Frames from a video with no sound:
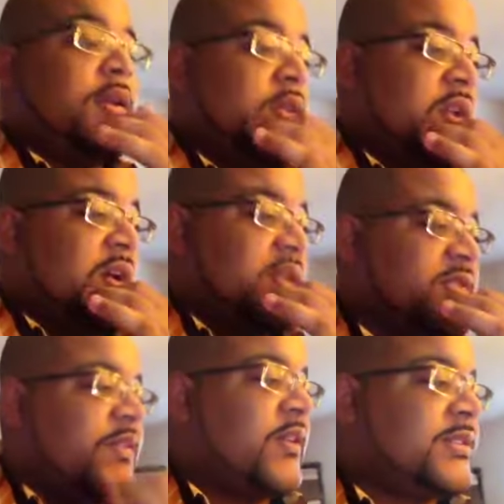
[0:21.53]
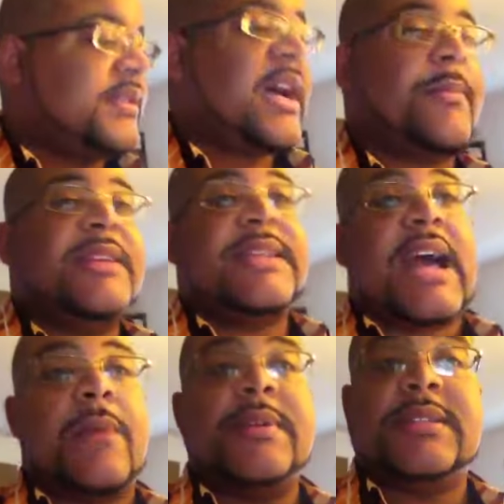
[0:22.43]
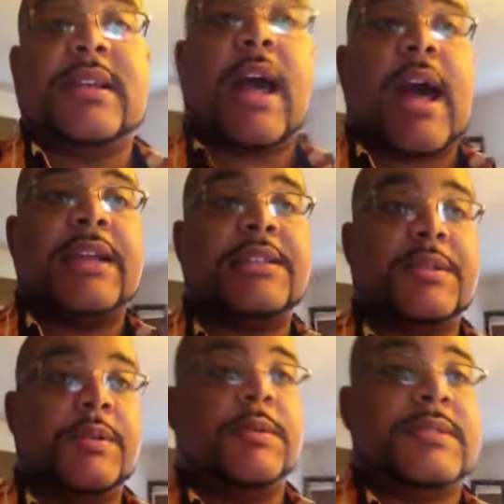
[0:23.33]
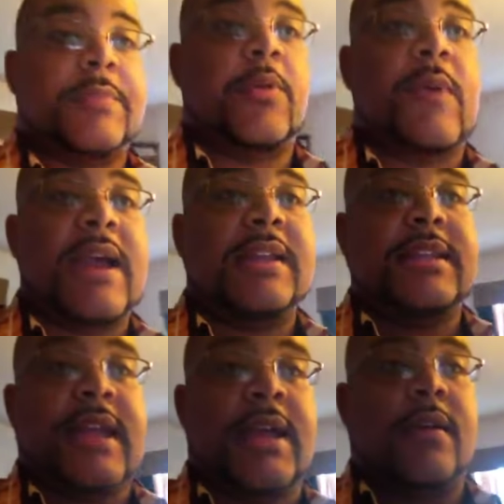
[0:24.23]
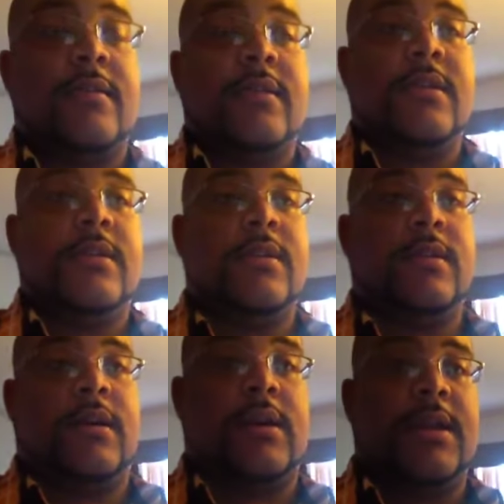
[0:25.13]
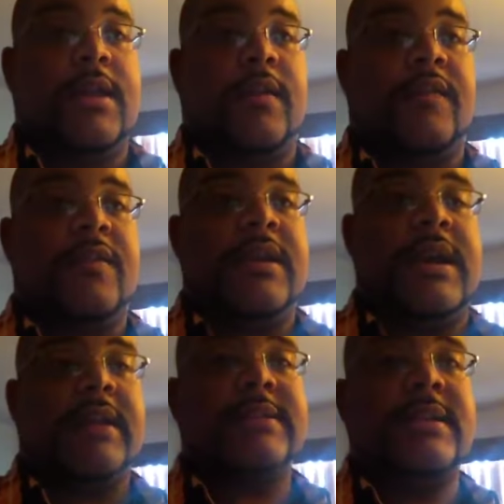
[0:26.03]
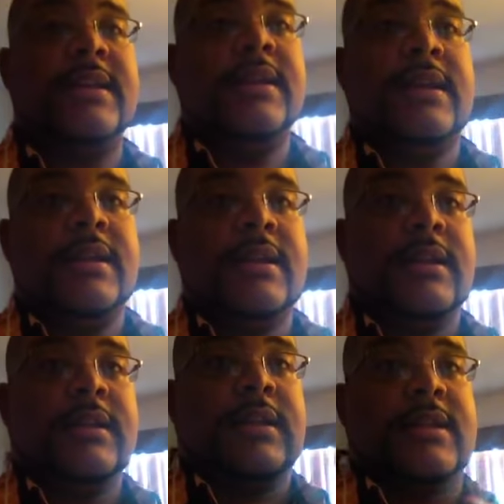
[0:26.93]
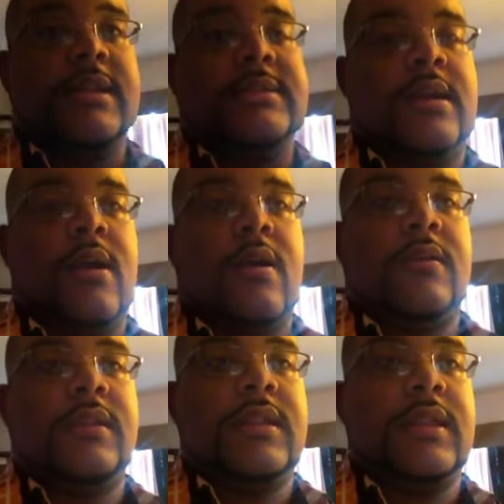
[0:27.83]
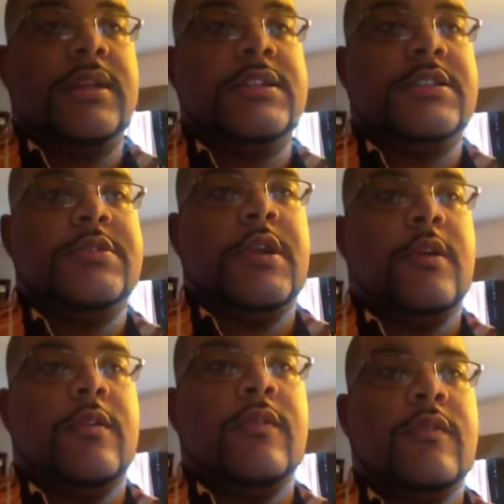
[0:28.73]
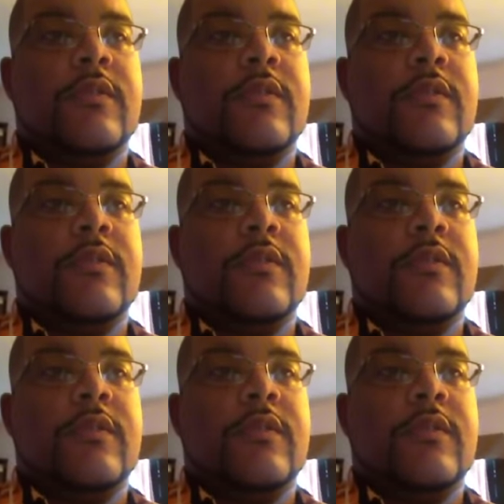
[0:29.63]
Now, as far as his album, his album is on iTunes. I'm going to write it down on here for you guys. I think it's all the things you know